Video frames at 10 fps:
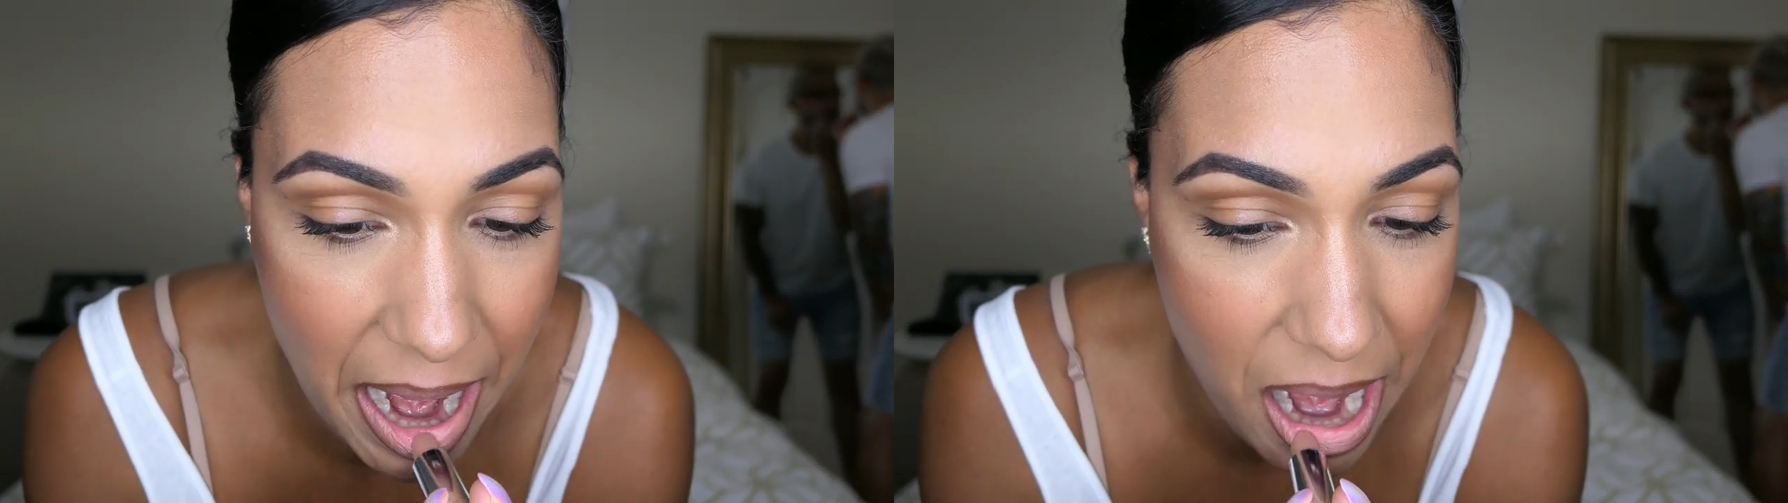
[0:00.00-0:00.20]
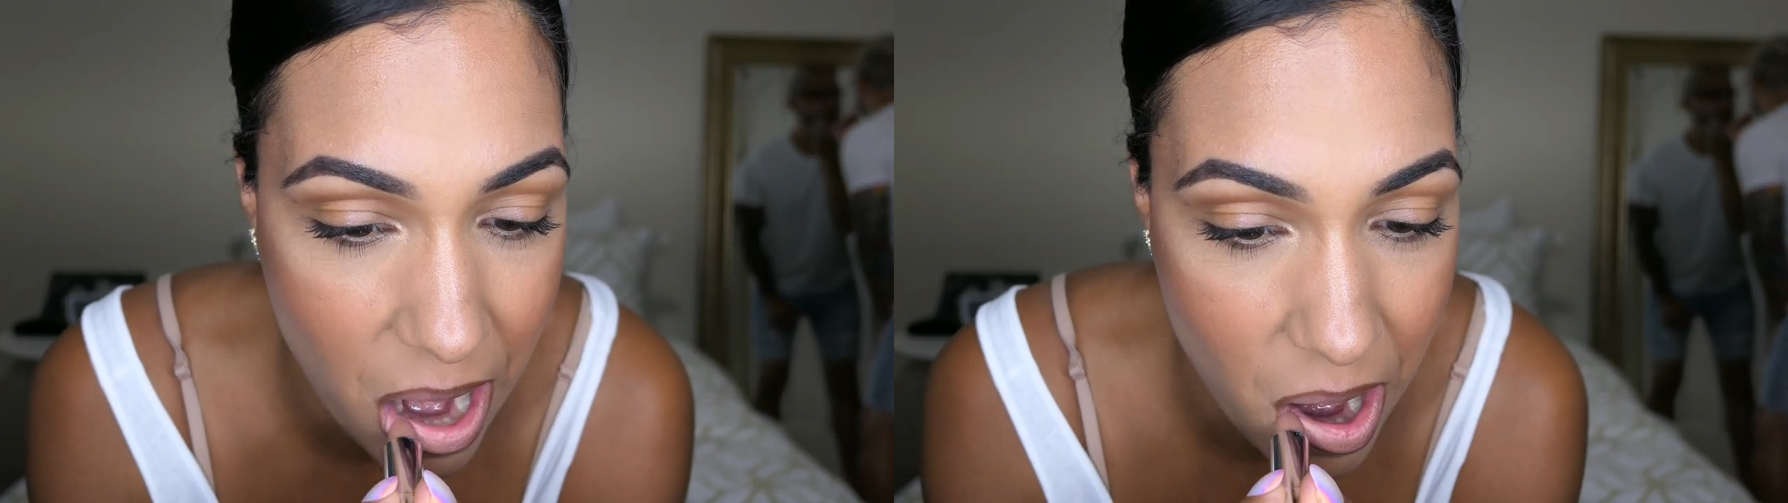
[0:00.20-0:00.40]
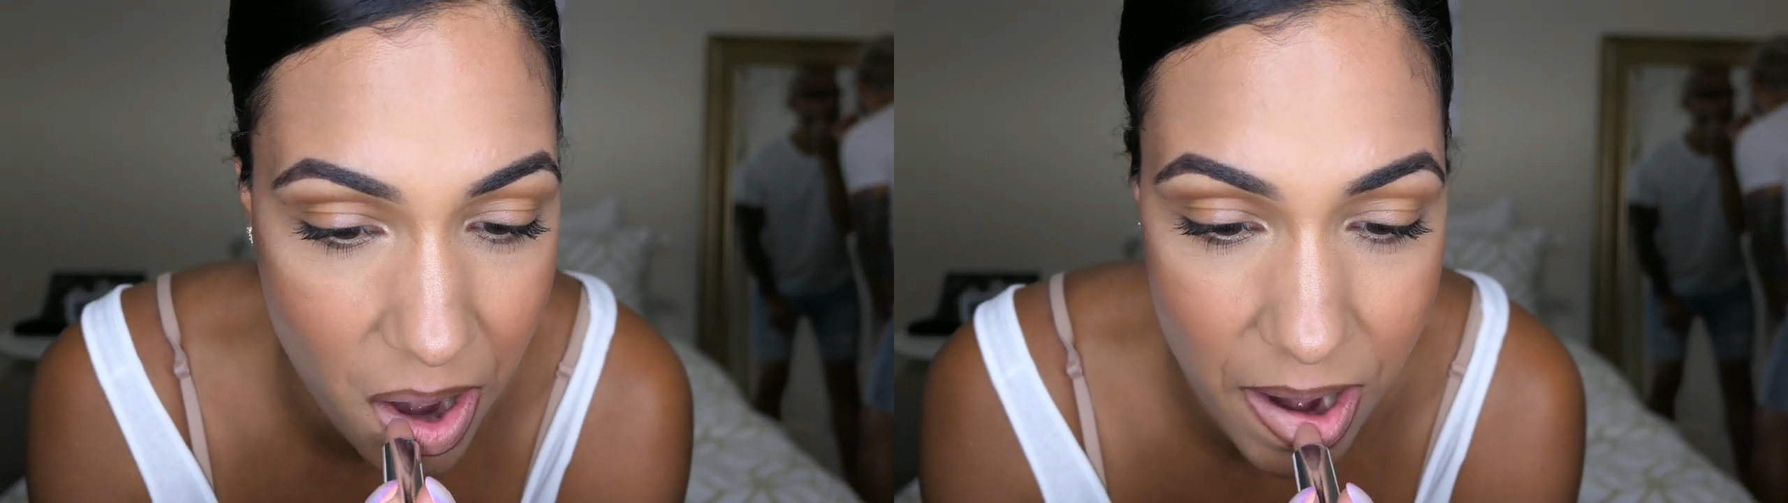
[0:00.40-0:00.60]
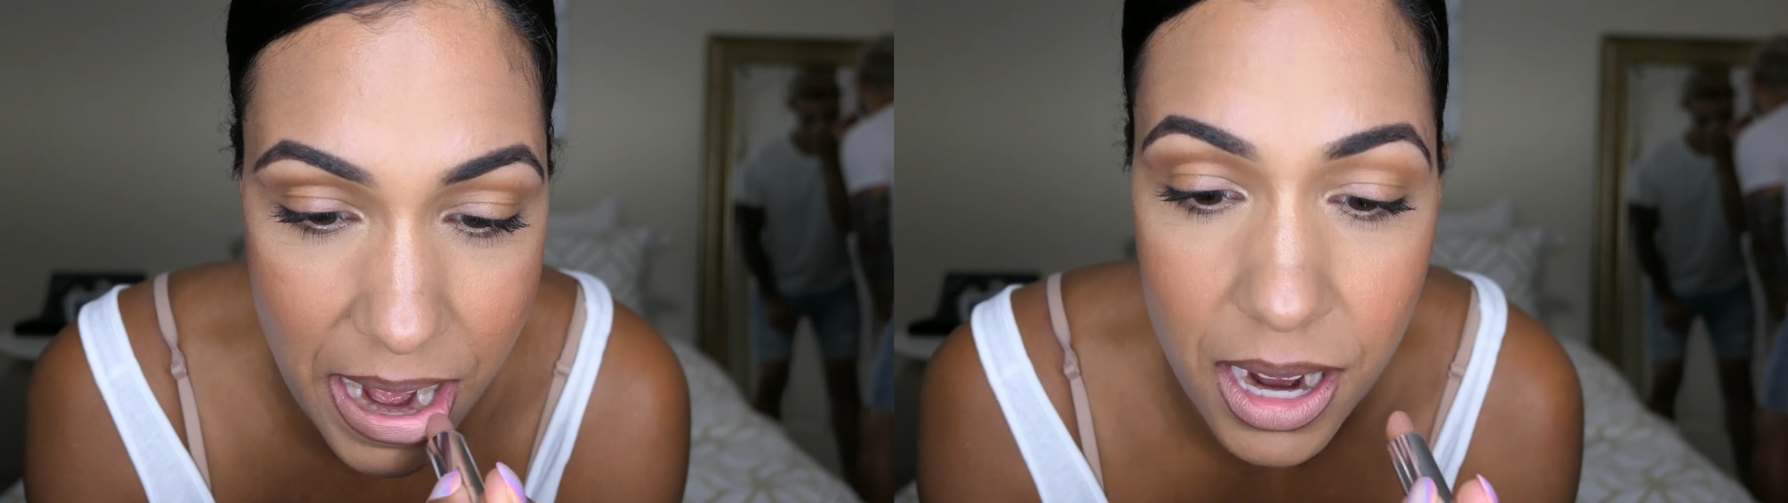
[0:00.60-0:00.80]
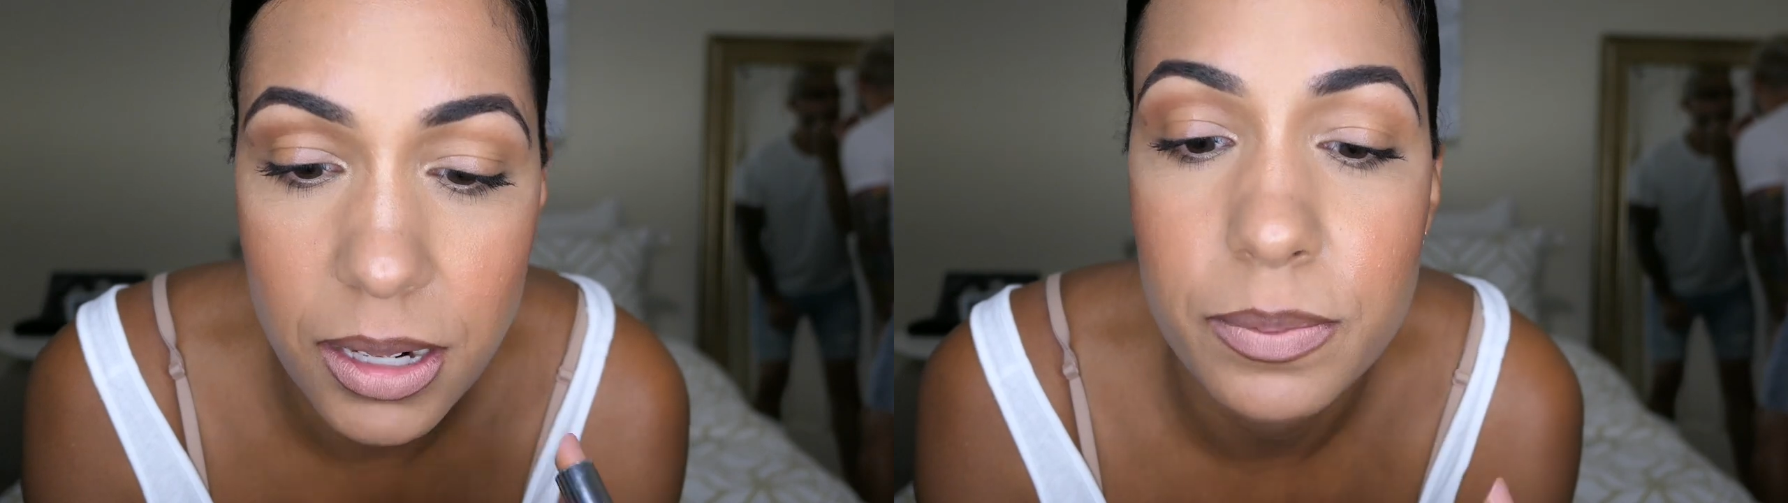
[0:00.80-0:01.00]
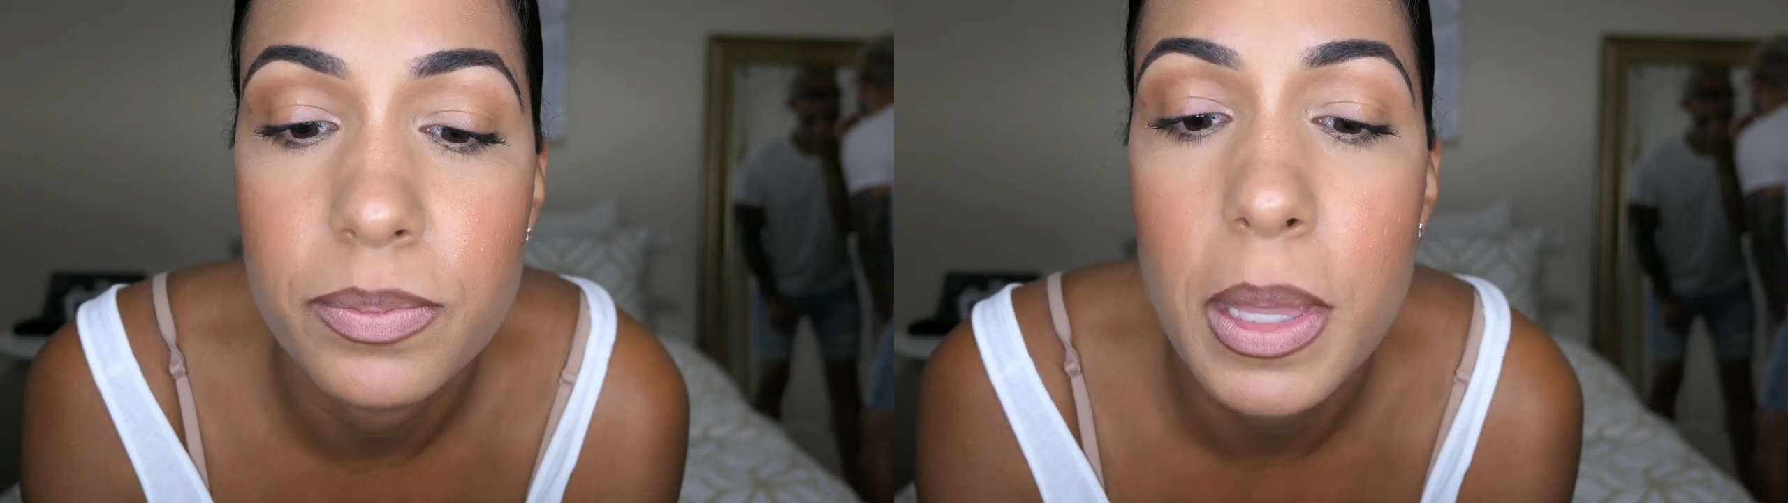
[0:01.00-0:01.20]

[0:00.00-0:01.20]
I go right